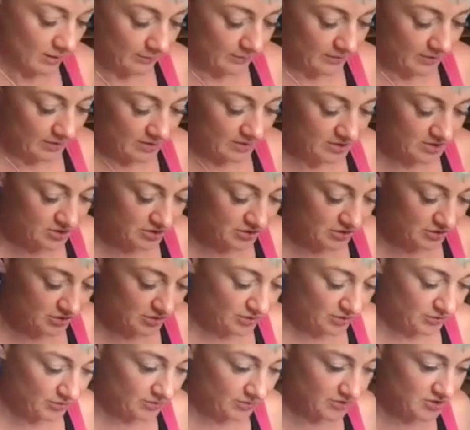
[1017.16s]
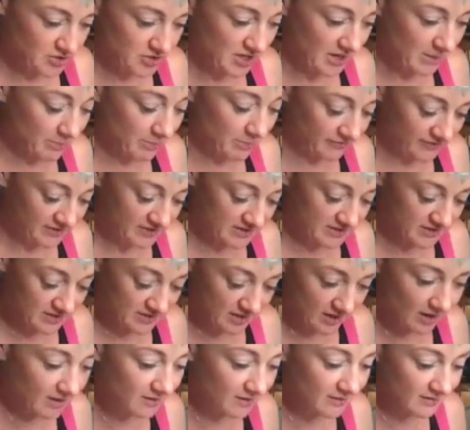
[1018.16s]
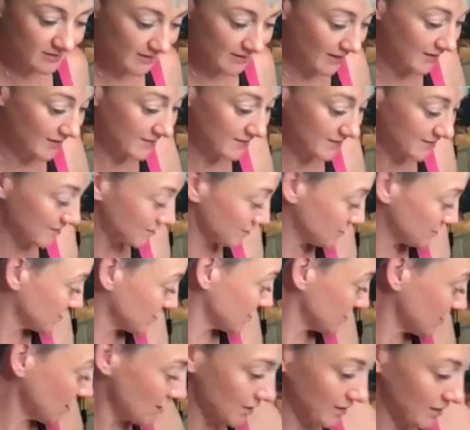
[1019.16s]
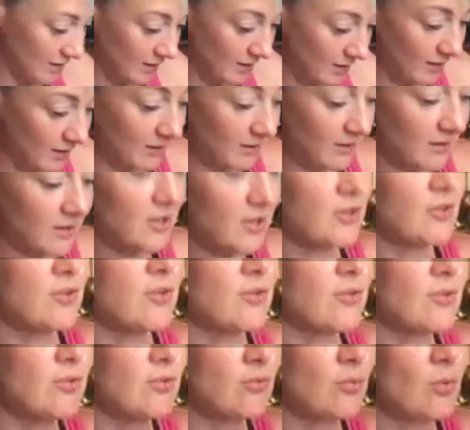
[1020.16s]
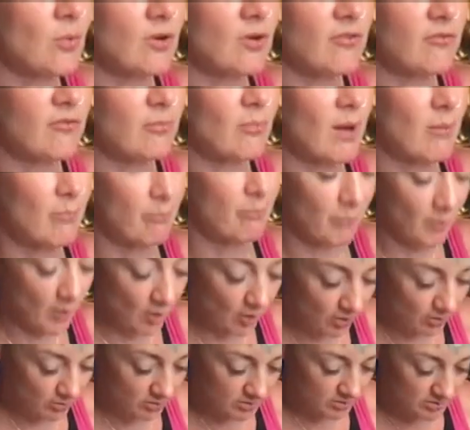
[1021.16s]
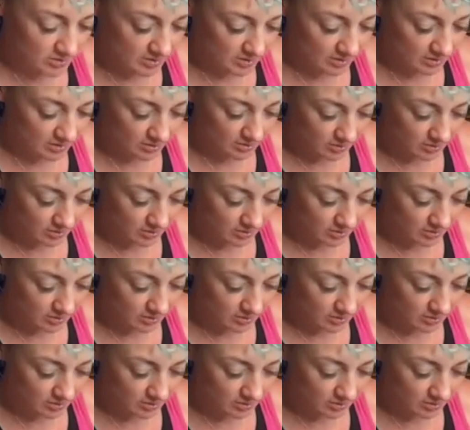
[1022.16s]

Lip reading: I'm going to do the shape of a sun, anything circular. I could use one of my pots.